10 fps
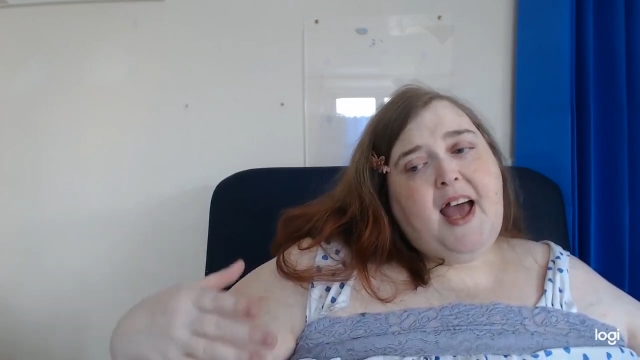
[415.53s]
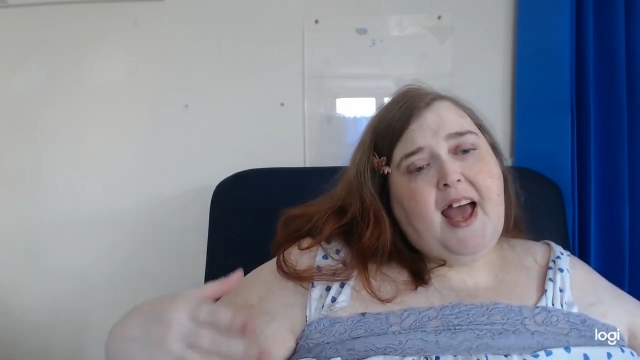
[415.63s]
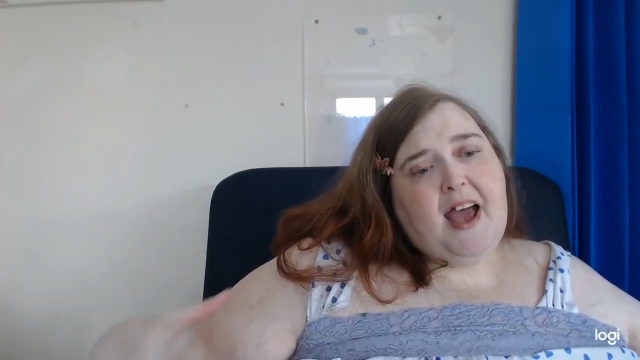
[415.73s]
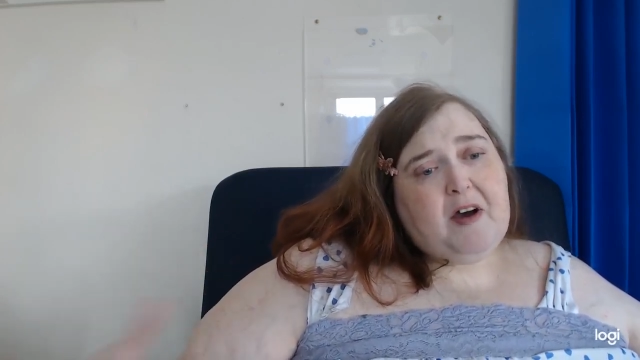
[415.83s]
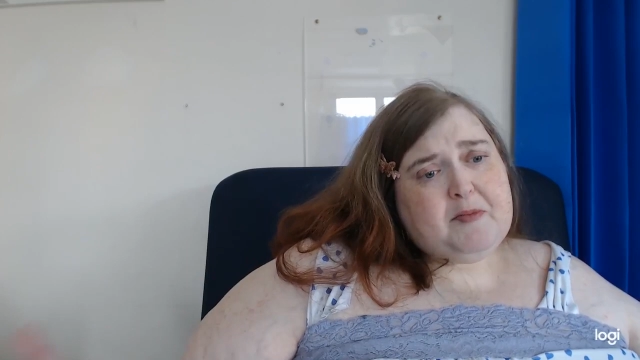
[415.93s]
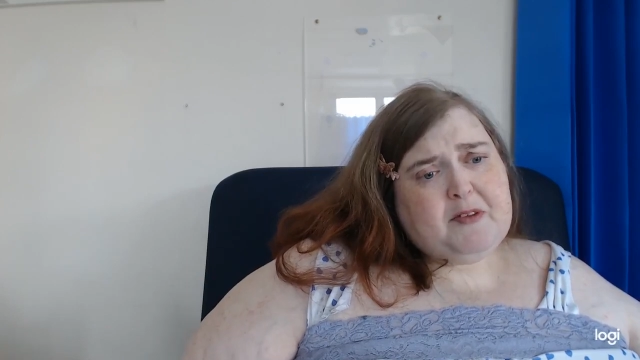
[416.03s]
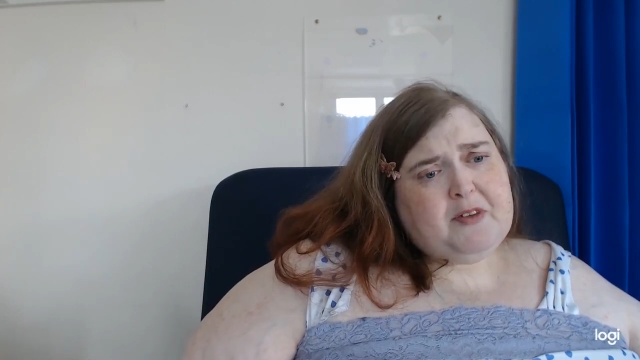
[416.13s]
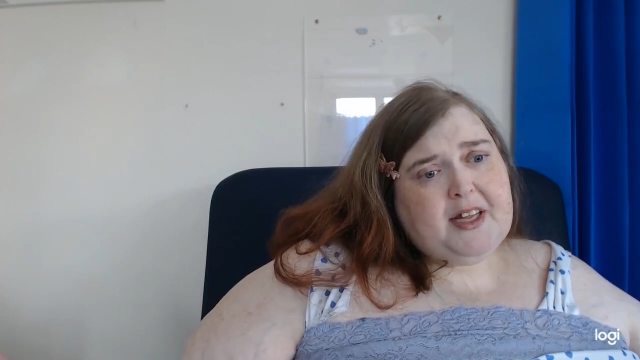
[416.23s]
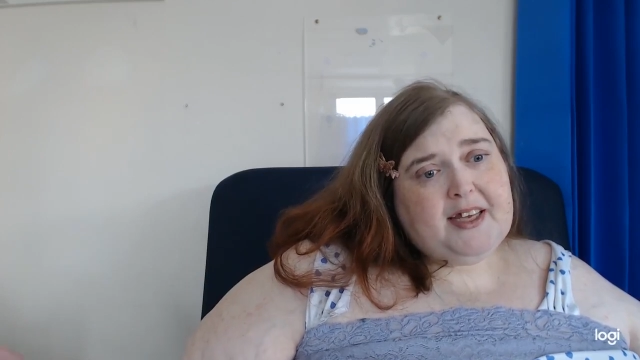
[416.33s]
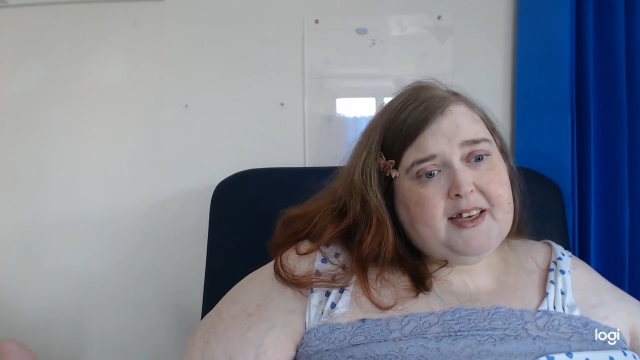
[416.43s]
how I'd been
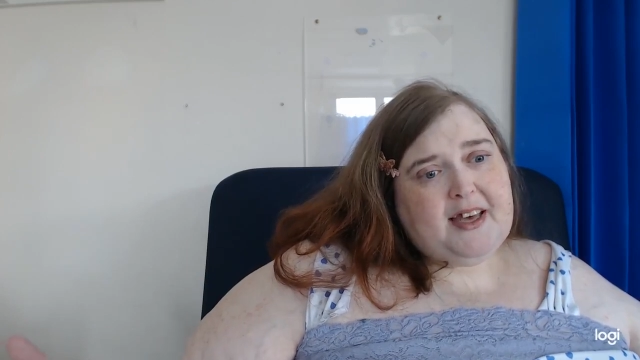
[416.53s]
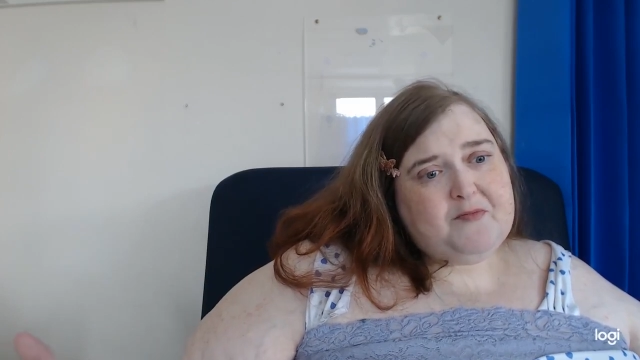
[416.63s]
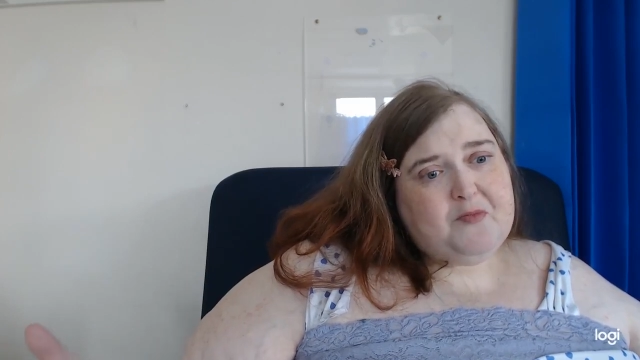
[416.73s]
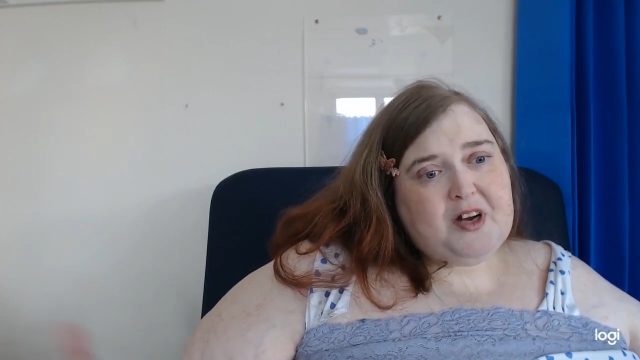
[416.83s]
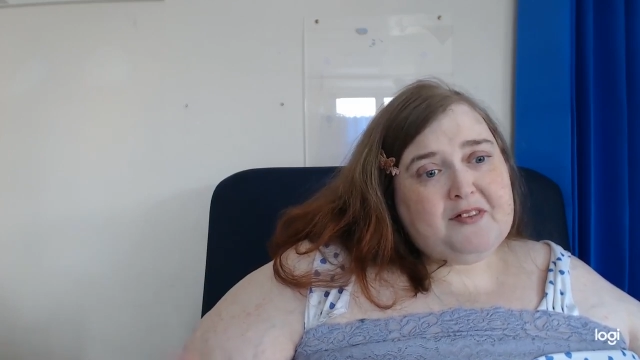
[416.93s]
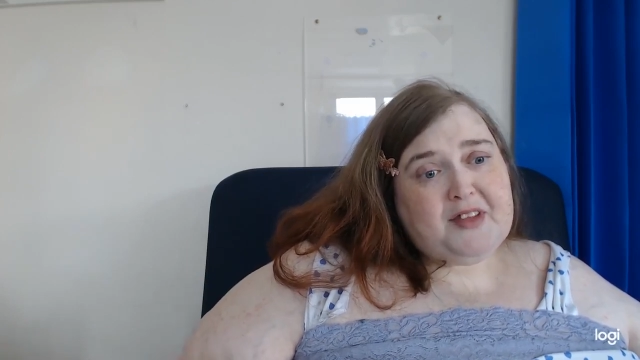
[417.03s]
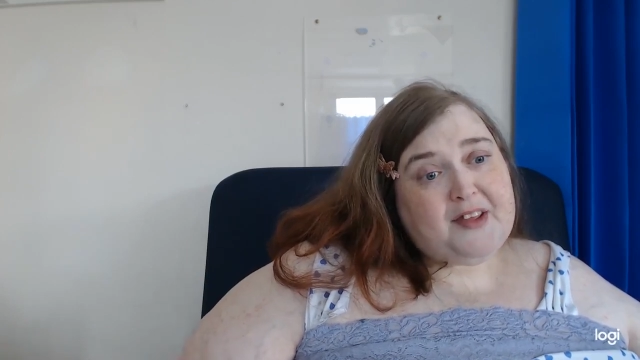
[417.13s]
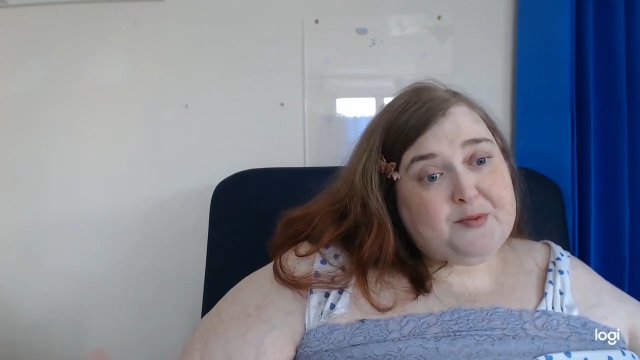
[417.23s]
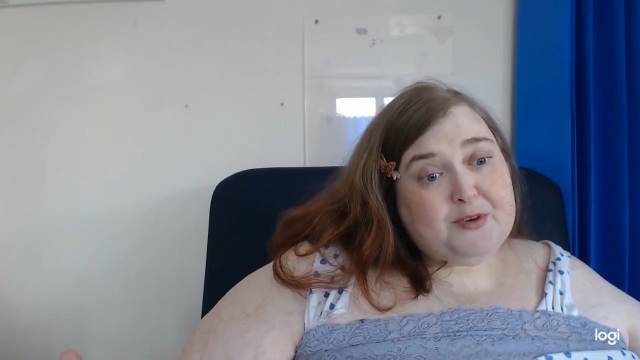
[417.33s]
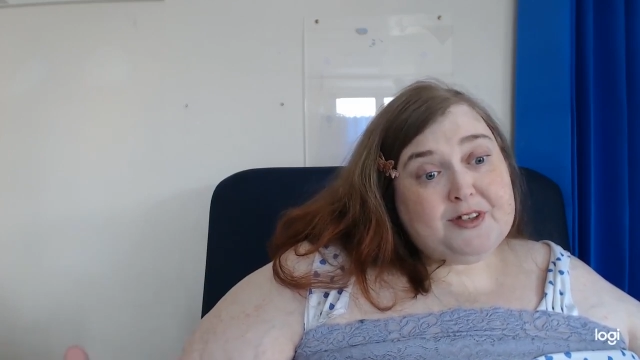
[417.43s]
feeling, and one of the
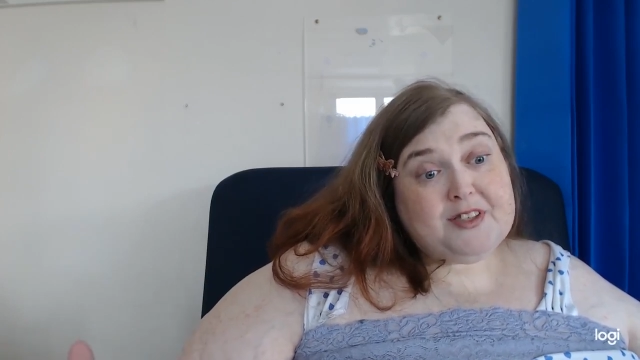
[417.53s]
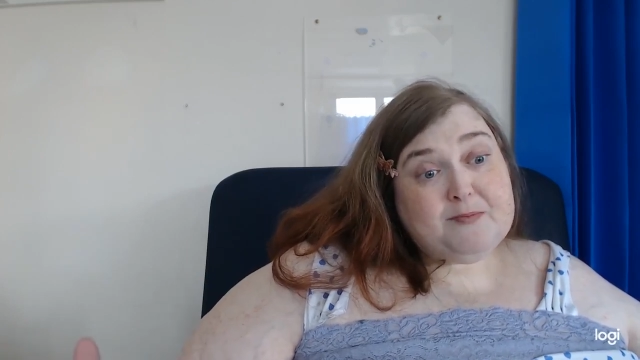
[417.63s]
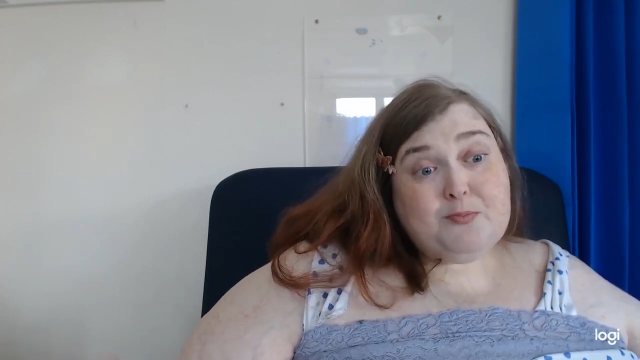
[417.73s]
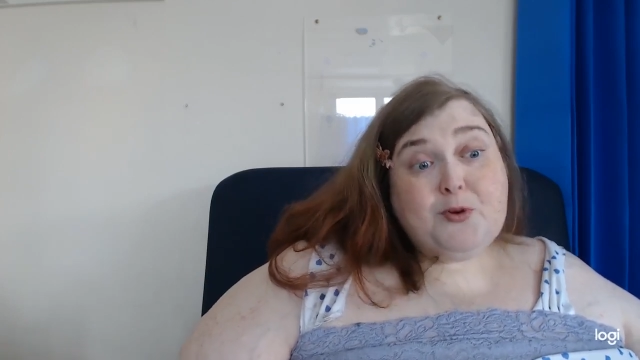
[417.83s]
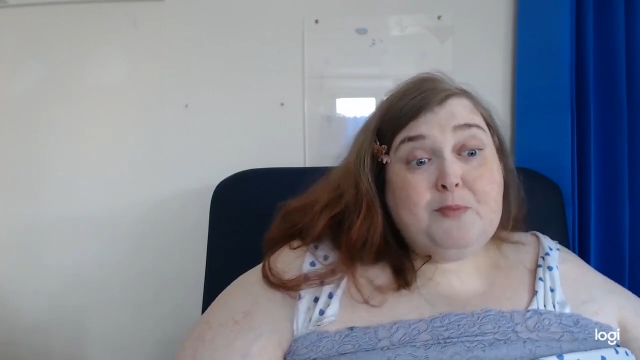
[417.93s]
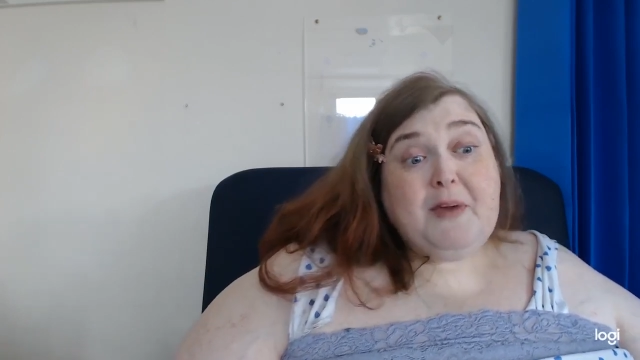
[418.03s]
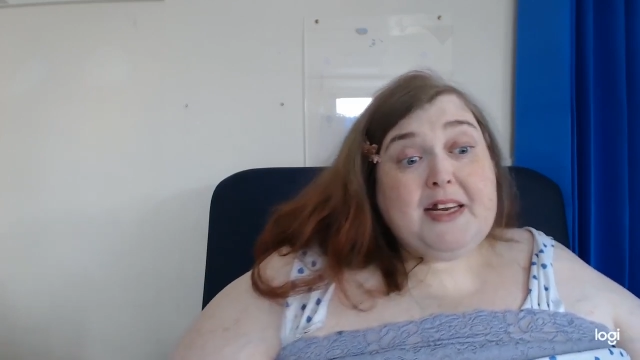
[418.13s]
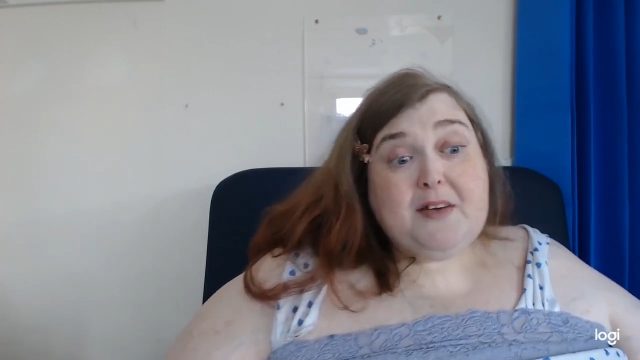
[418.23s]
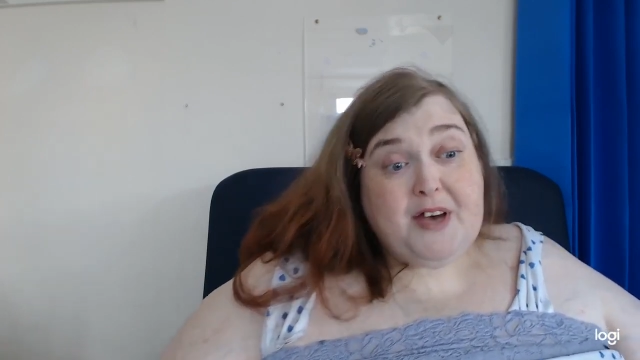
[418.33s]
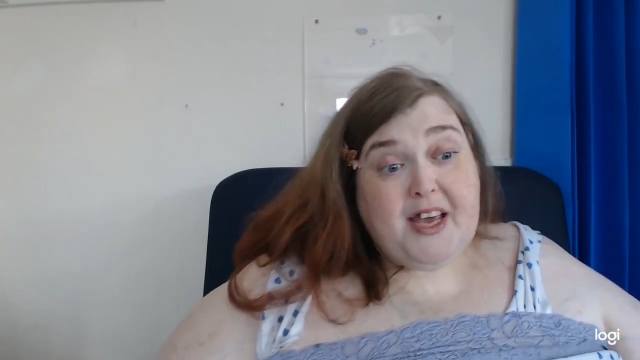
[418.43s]
other mods put the money
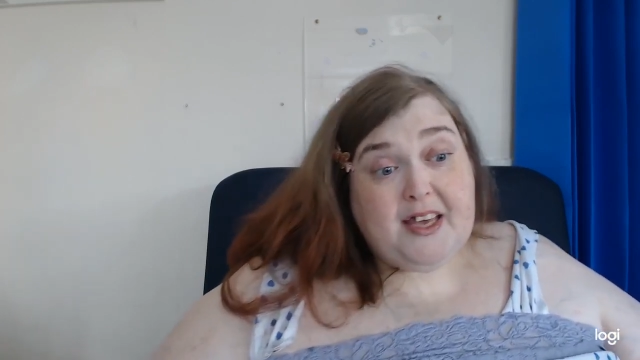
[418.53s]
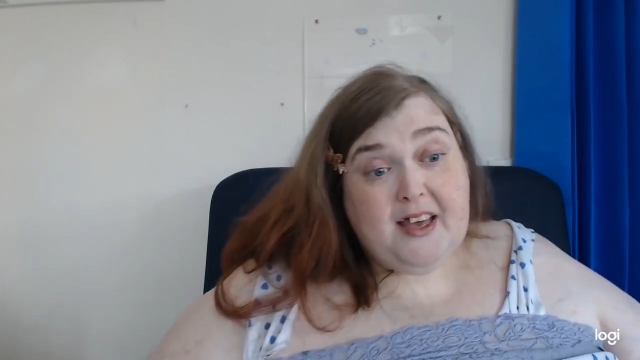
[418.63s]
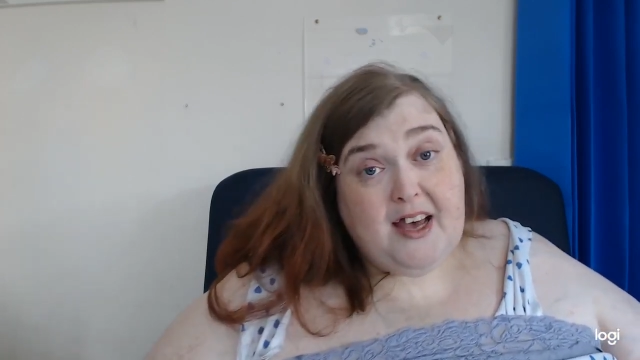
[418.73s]
in my